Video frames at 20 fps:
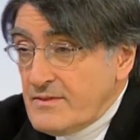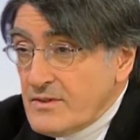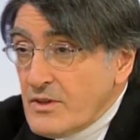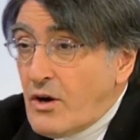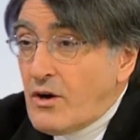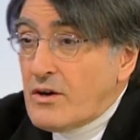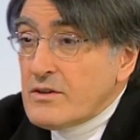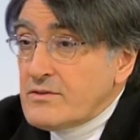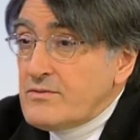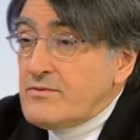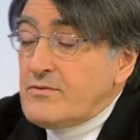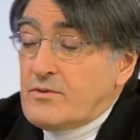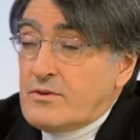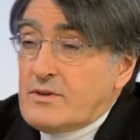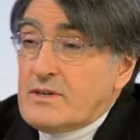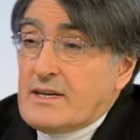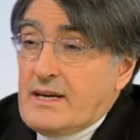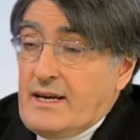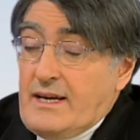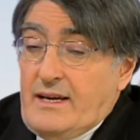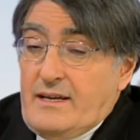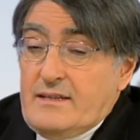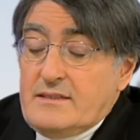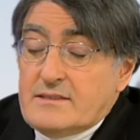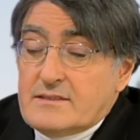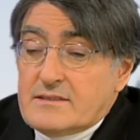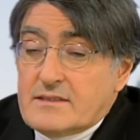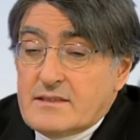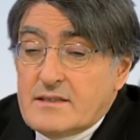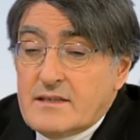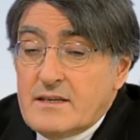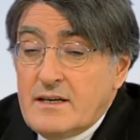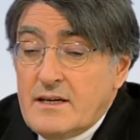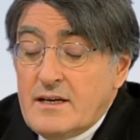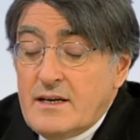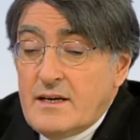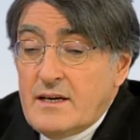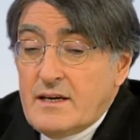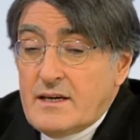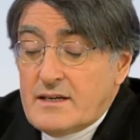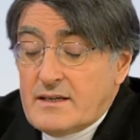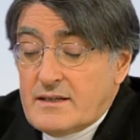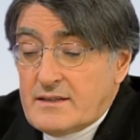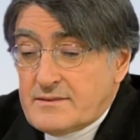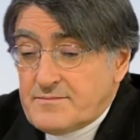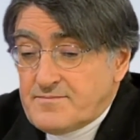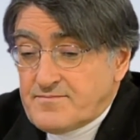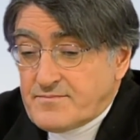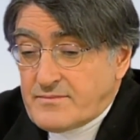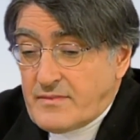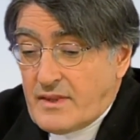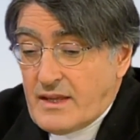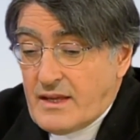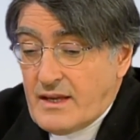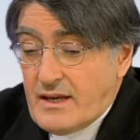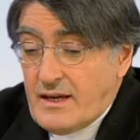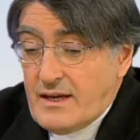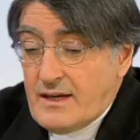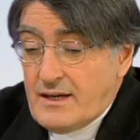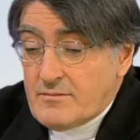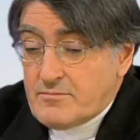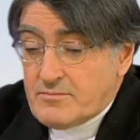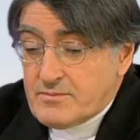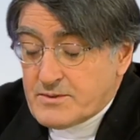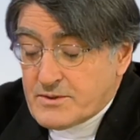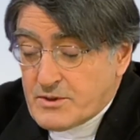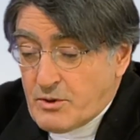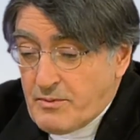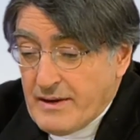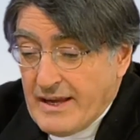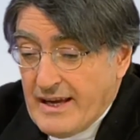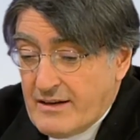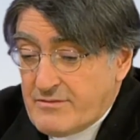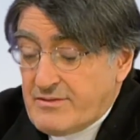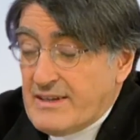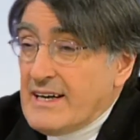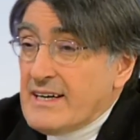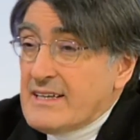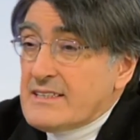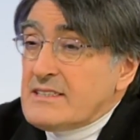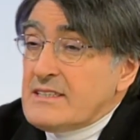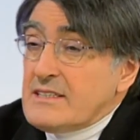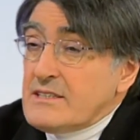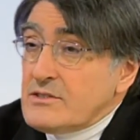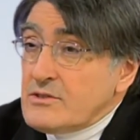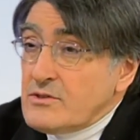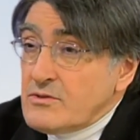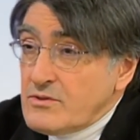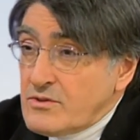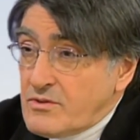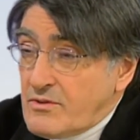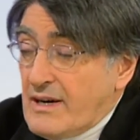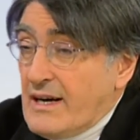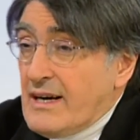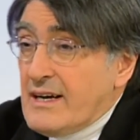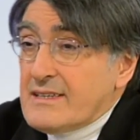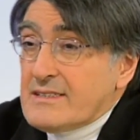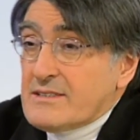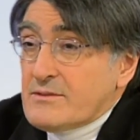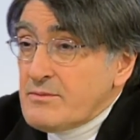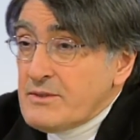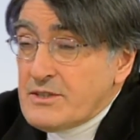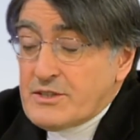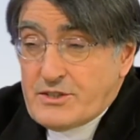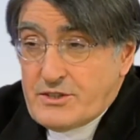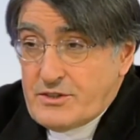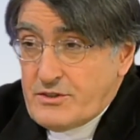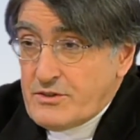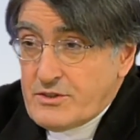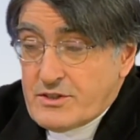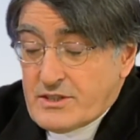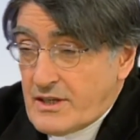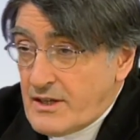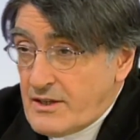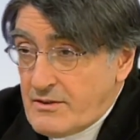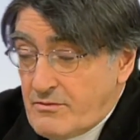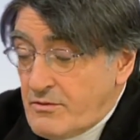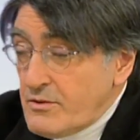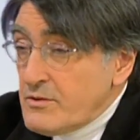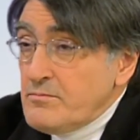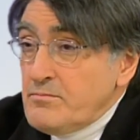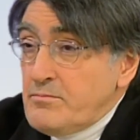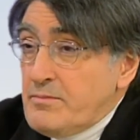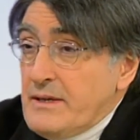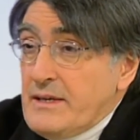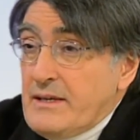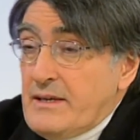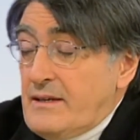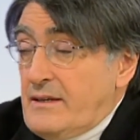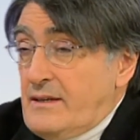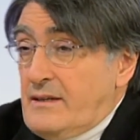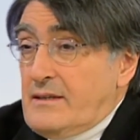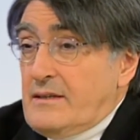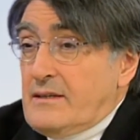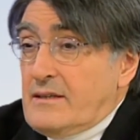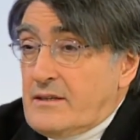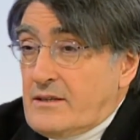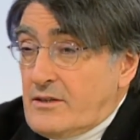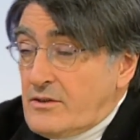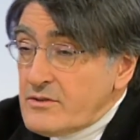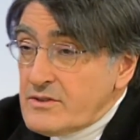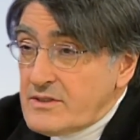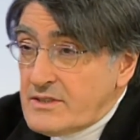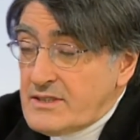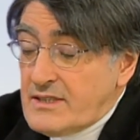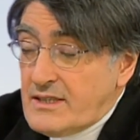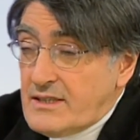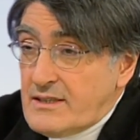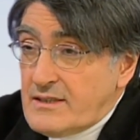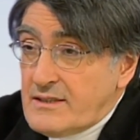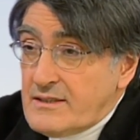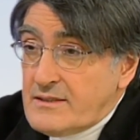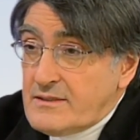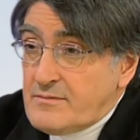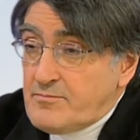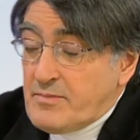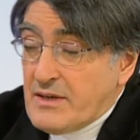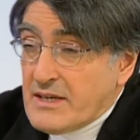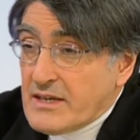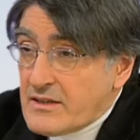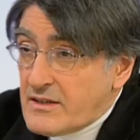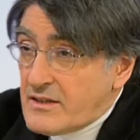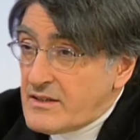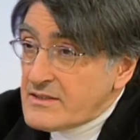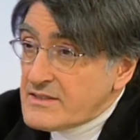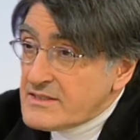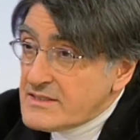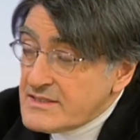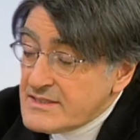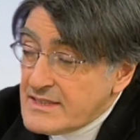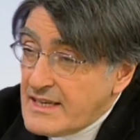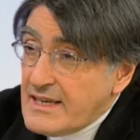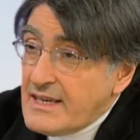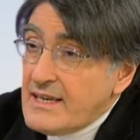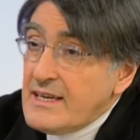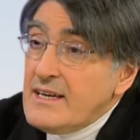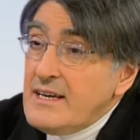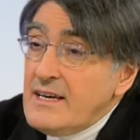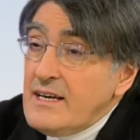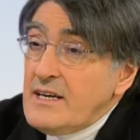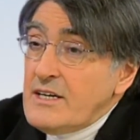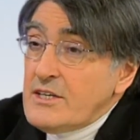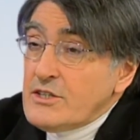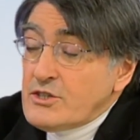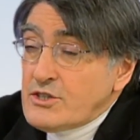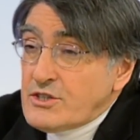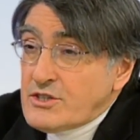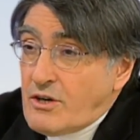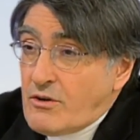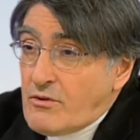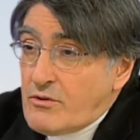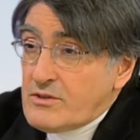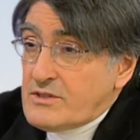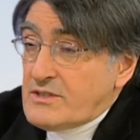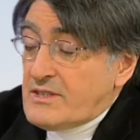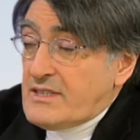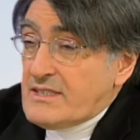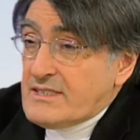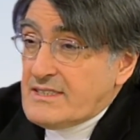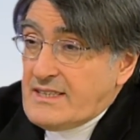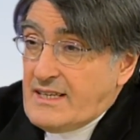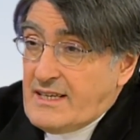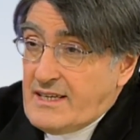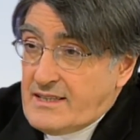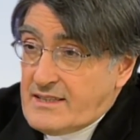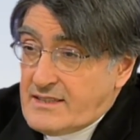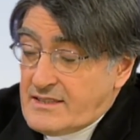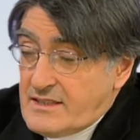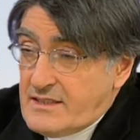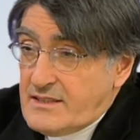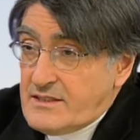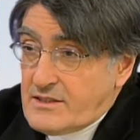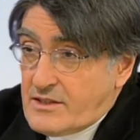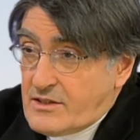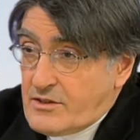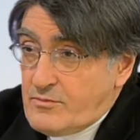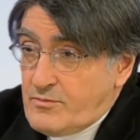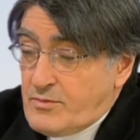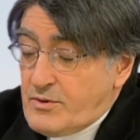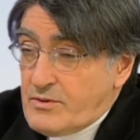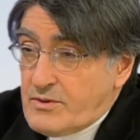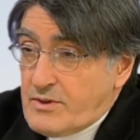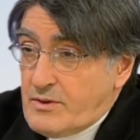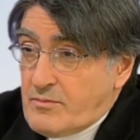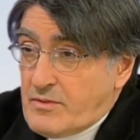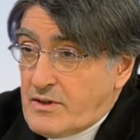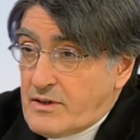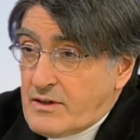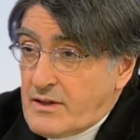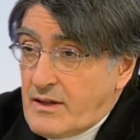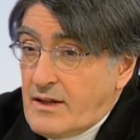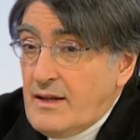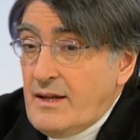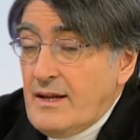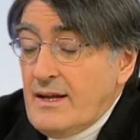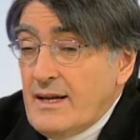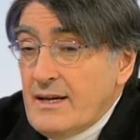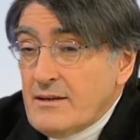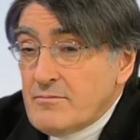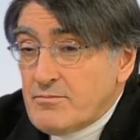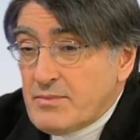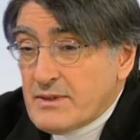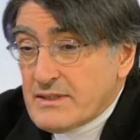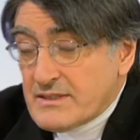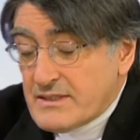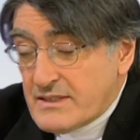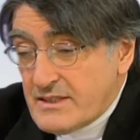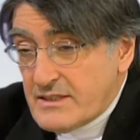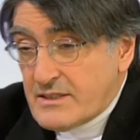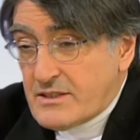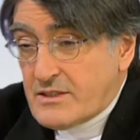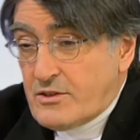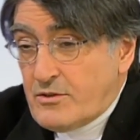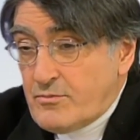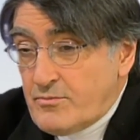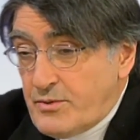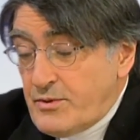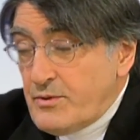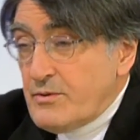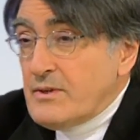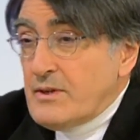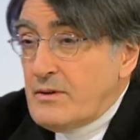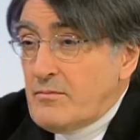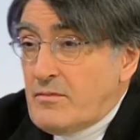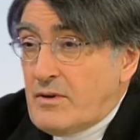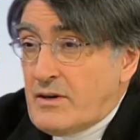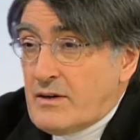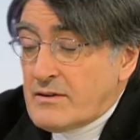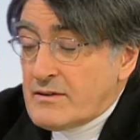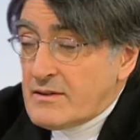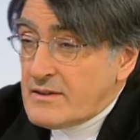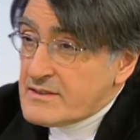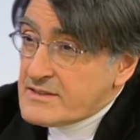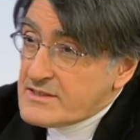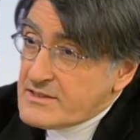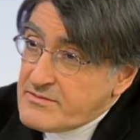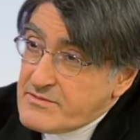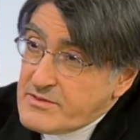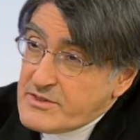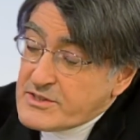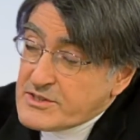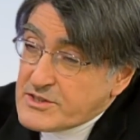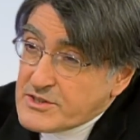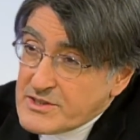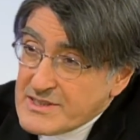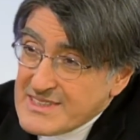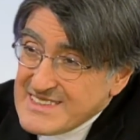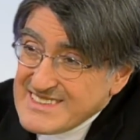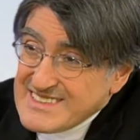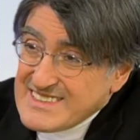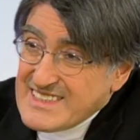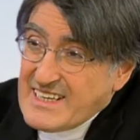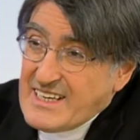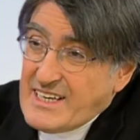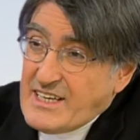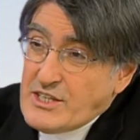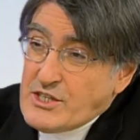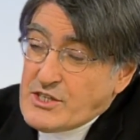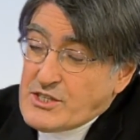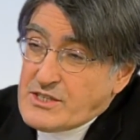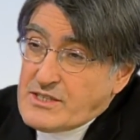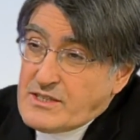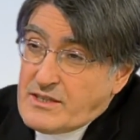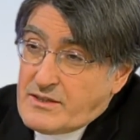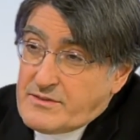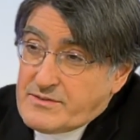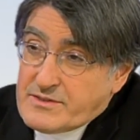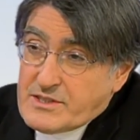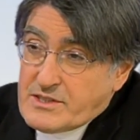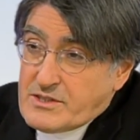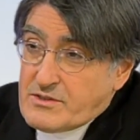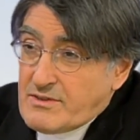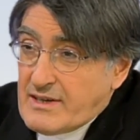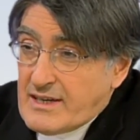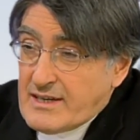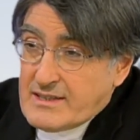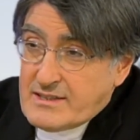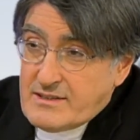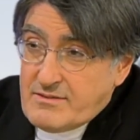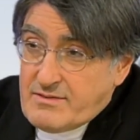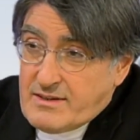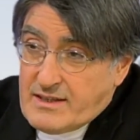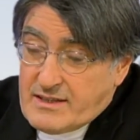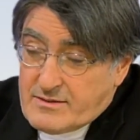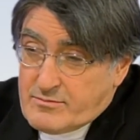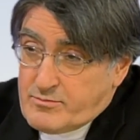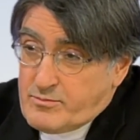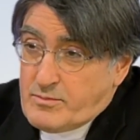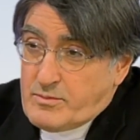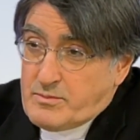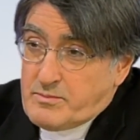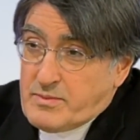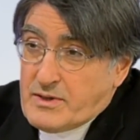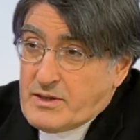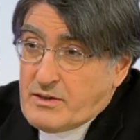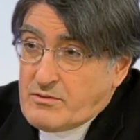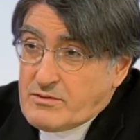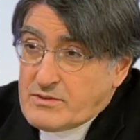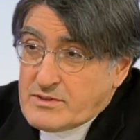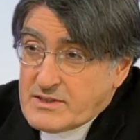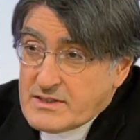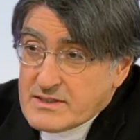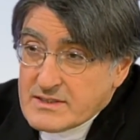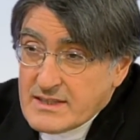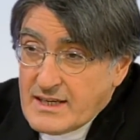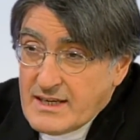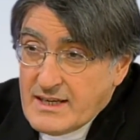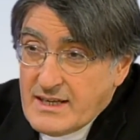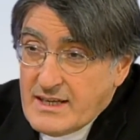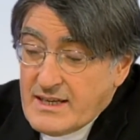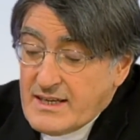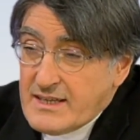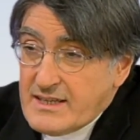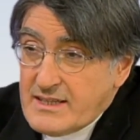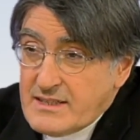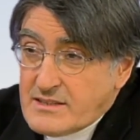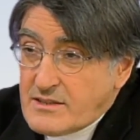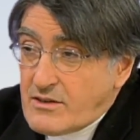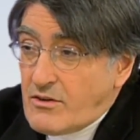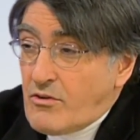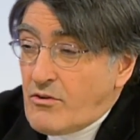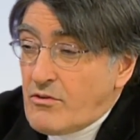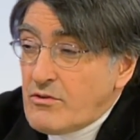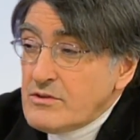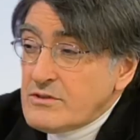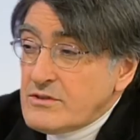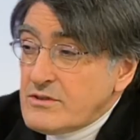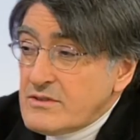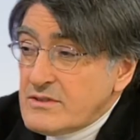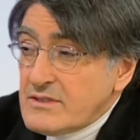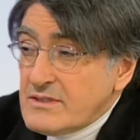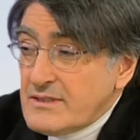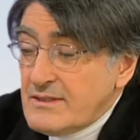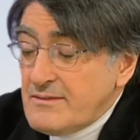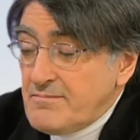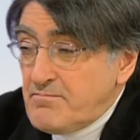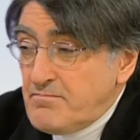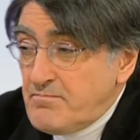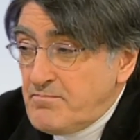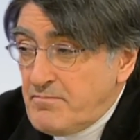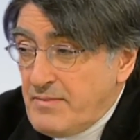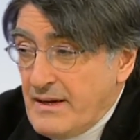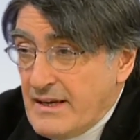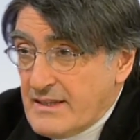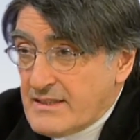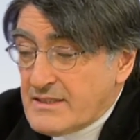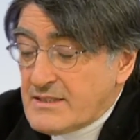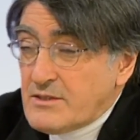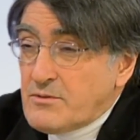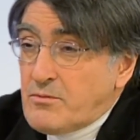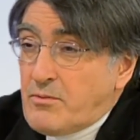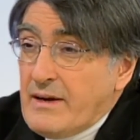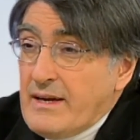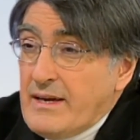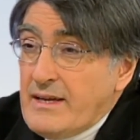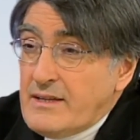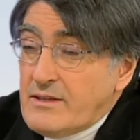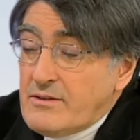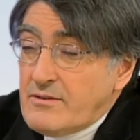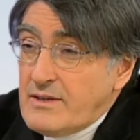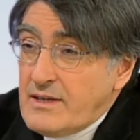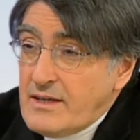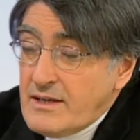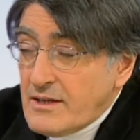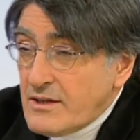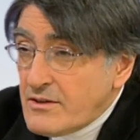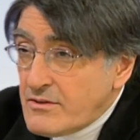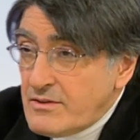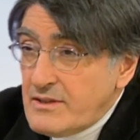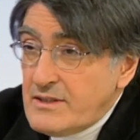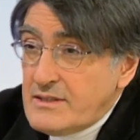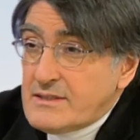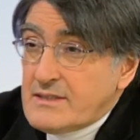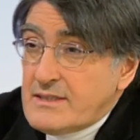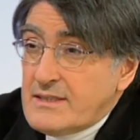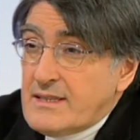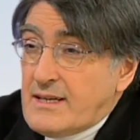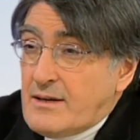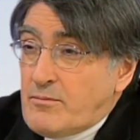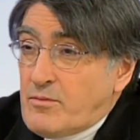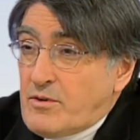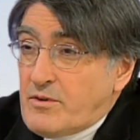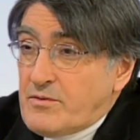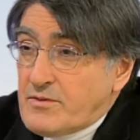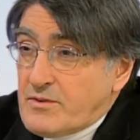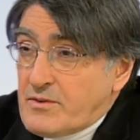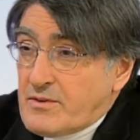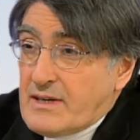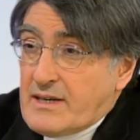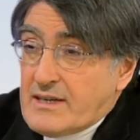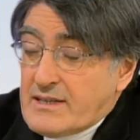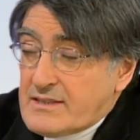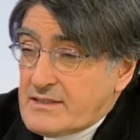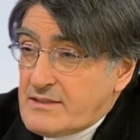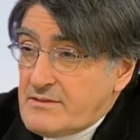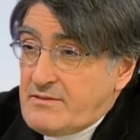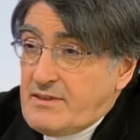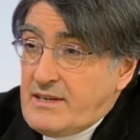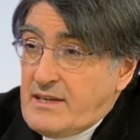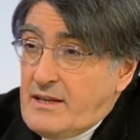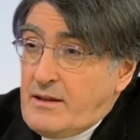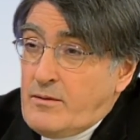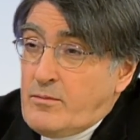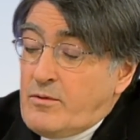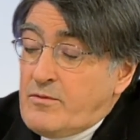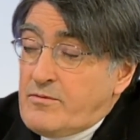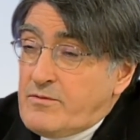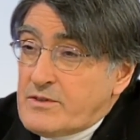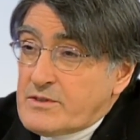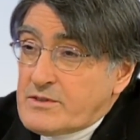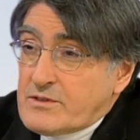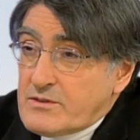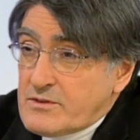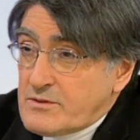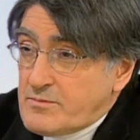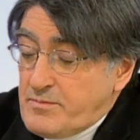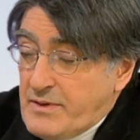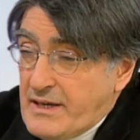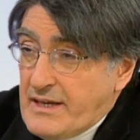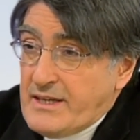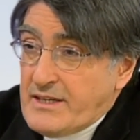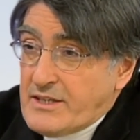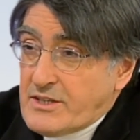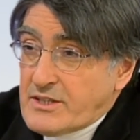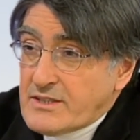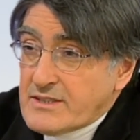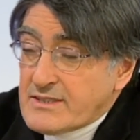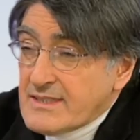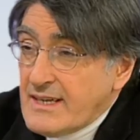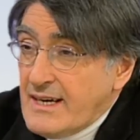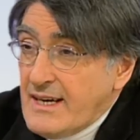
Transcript: not for cancer. Um, so we have access to drugs which usually wouldn't be uh, considered because they mm. show success in the computer model. Mm-hmm. But this computer model, the virtualization of the drug development process, is also the best way to increase the number of drugs available for those okay. patients